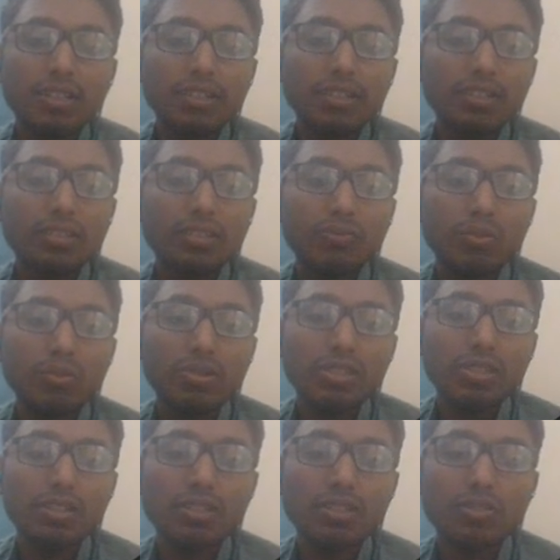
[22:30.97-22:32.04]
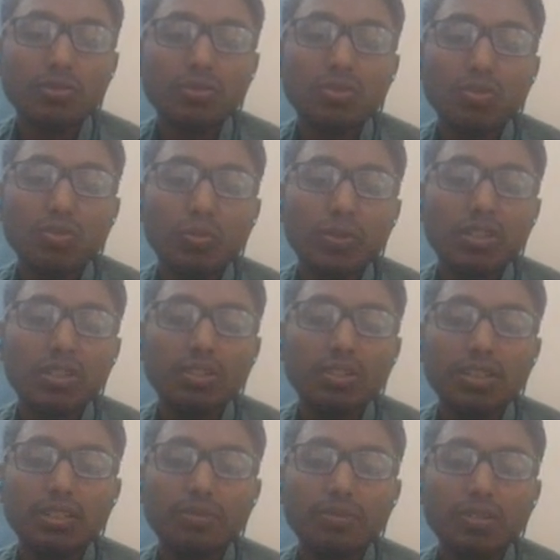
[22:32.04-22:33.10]
this information is not opened
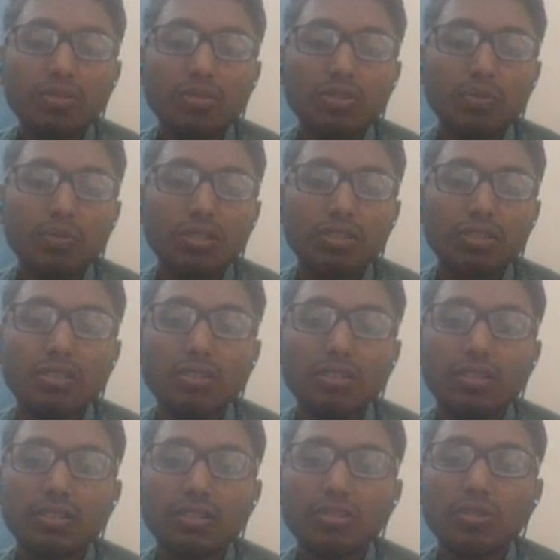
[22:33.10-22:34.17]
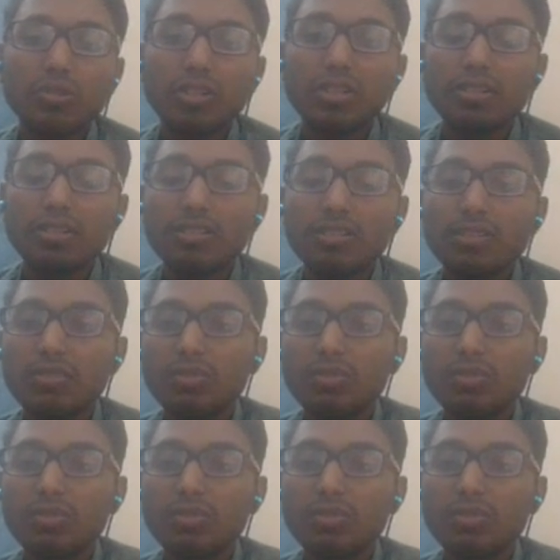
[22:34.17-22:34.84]
yet because of the security concern.